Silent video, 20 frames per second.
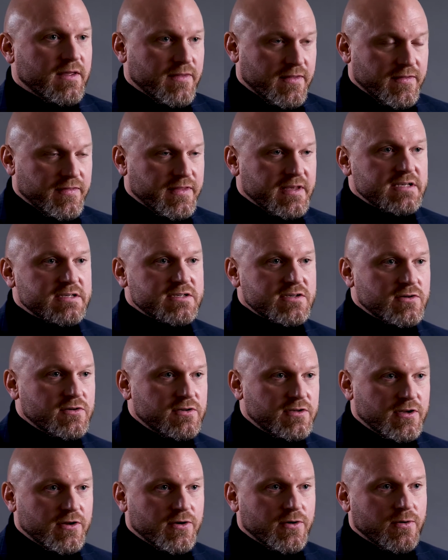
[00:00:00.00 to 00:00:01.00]
that this could
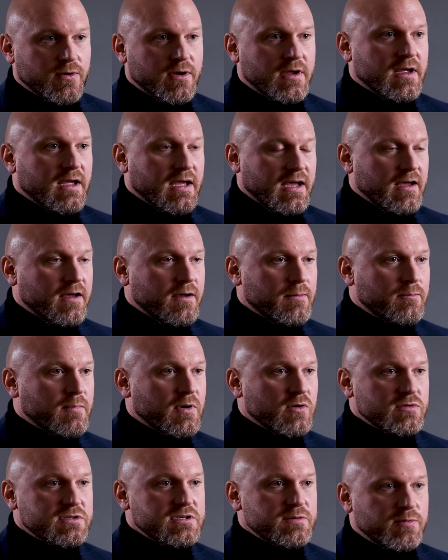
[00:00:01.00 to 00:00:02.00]
do,
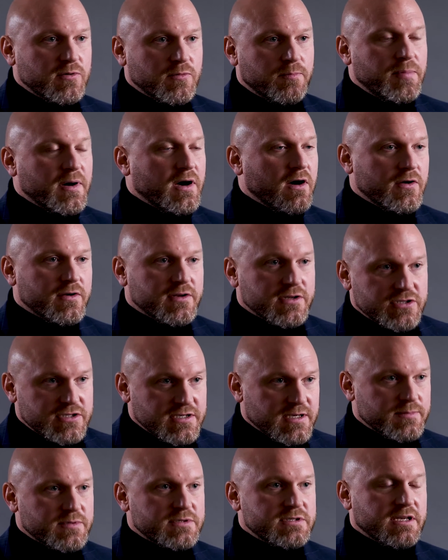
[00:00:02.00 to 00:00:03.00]
multiple
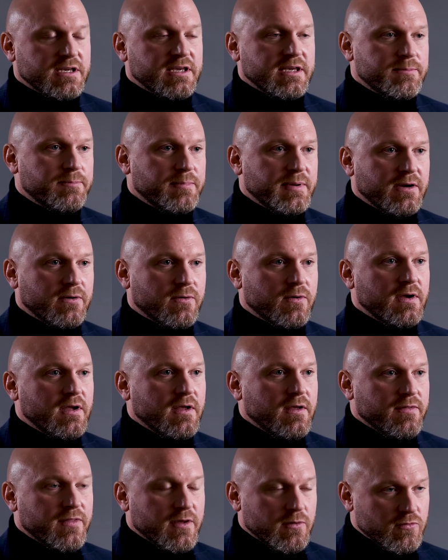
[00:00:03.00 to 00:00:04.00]
partnerships that he'd built
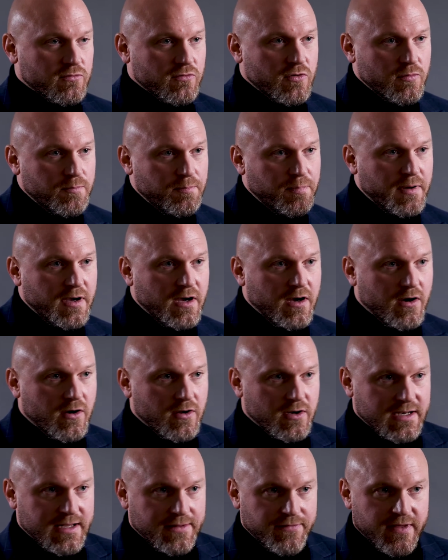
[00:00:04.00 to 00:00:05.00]
that were all
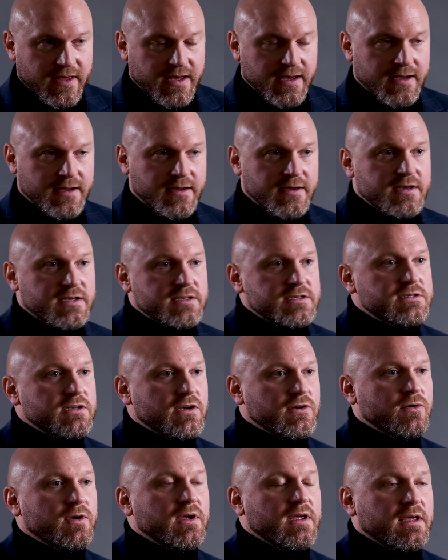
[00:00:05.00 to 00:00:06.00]
partly there.
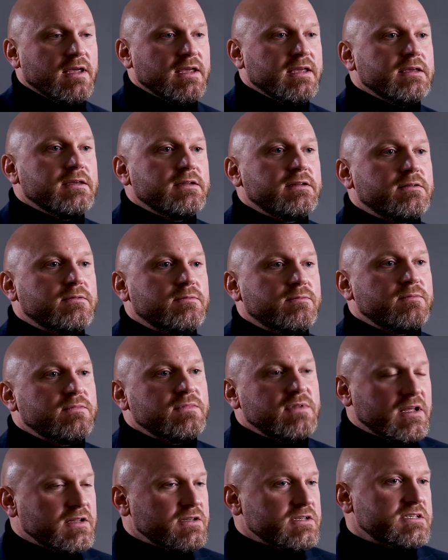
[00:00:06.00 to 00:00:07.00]
So he'd
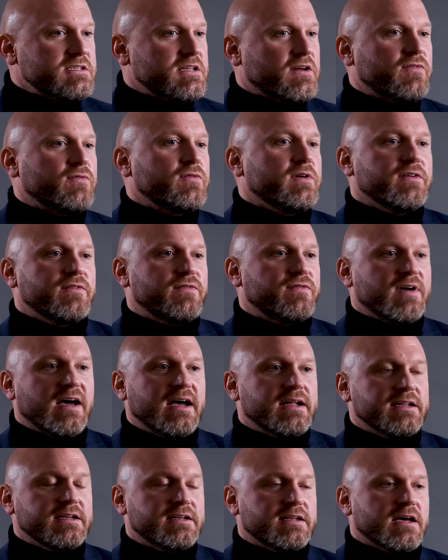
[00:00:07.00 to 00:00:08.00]
done stuff with
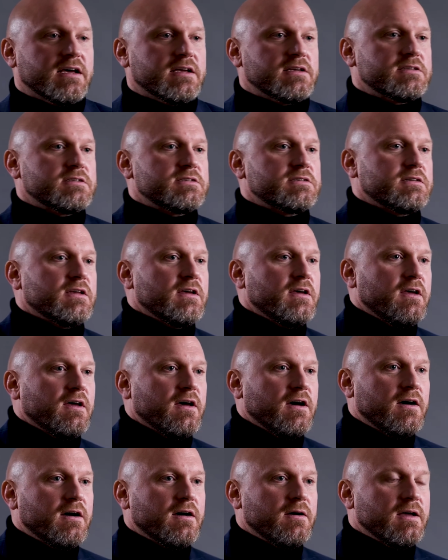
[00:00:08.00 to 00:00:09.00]
Adidas,
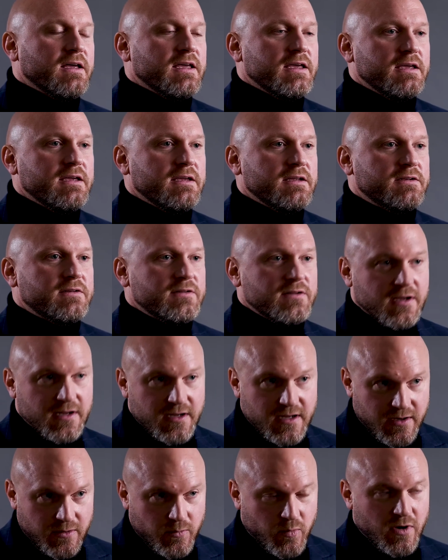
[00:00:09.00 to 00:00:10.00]
he'd
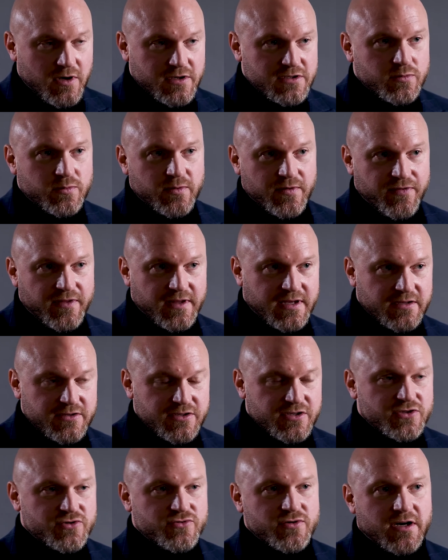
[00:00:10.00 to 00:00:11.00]
worked with the
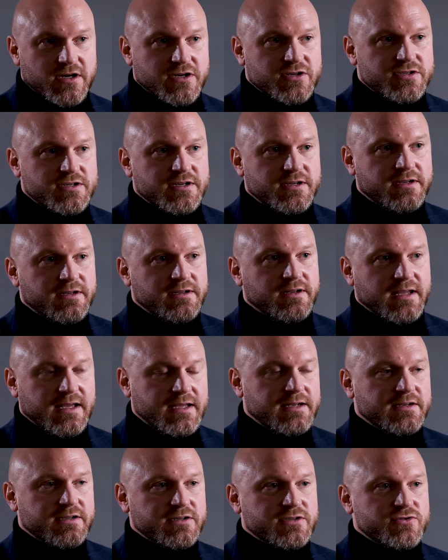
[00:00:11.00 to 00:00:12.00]
construction
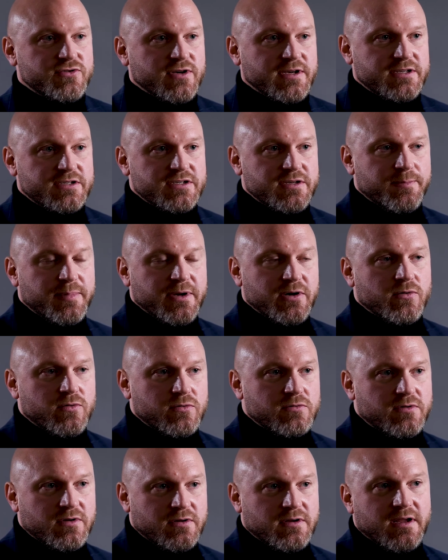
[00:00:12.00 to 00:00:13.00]
industry to
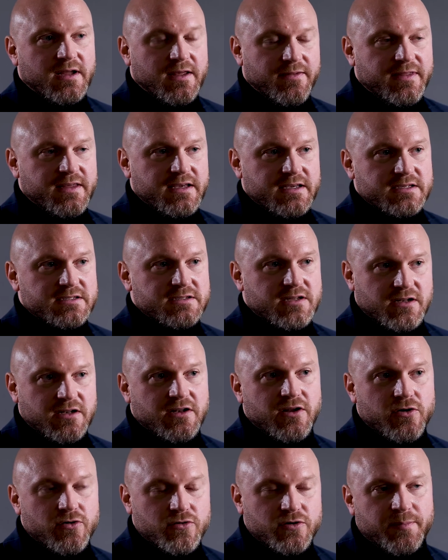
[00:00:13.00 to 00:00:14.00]
build these
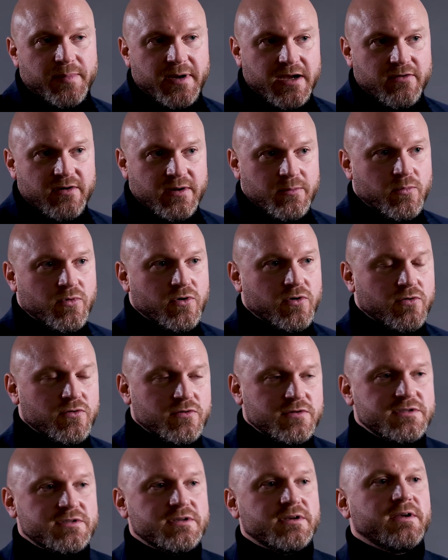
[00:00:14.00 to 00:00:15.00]
load-bearing
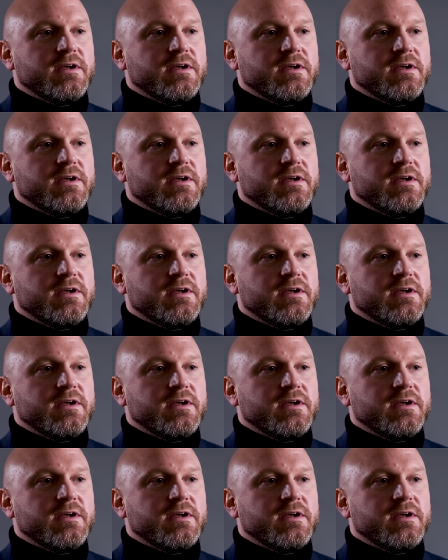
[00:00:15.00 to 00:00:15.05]
walls.